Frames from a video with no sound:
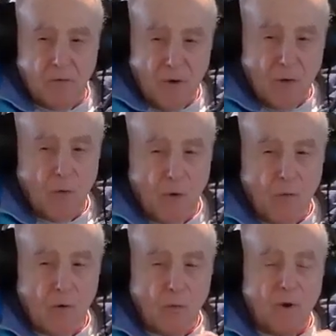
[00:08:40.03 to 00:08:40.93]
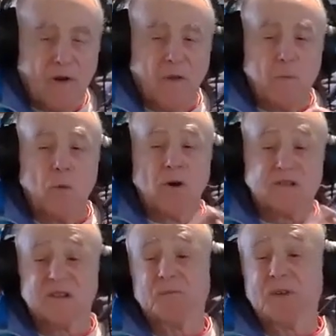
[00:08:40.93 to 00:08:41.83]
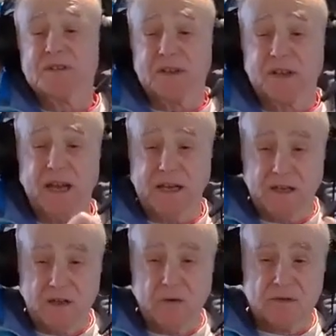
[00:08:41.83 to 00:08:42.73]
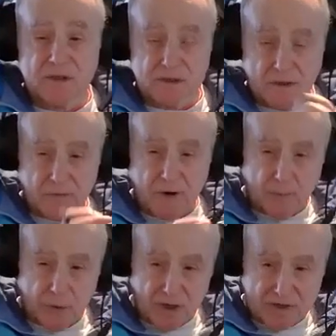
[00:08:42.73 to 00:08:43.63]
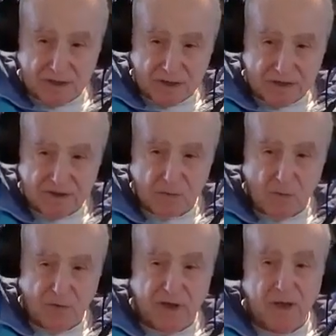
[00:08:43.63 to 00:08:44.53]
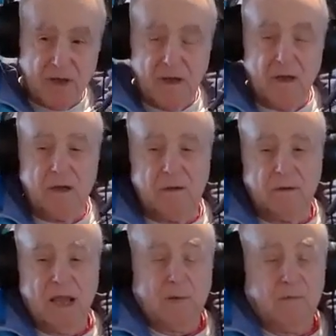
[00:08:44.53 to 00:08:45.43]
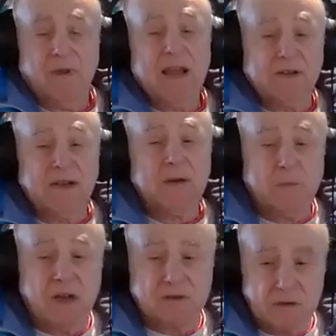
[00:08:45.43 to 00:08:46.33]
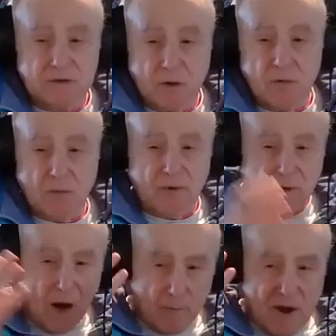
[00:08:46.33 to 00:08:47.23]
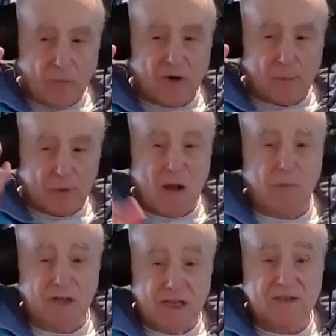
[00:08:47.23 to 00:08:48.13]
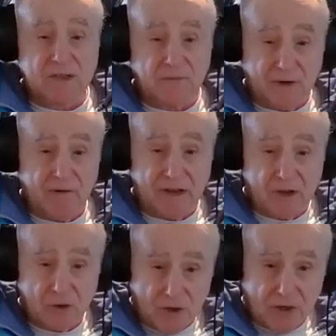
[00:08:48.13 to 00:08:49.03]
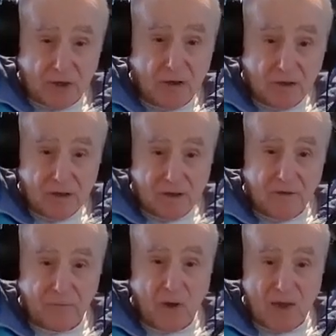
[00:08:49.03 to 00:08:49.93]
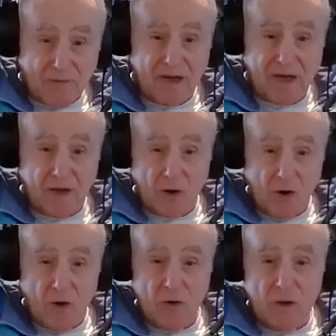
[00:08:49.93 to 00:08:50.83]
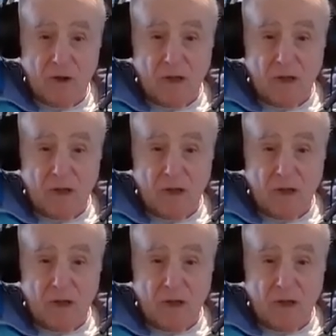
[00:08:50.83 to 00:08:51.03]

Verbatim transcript: Well, one of the more sophisticated uses of our process is when we like 18 months or so when we our memory probably isn't very good if you have any at all right.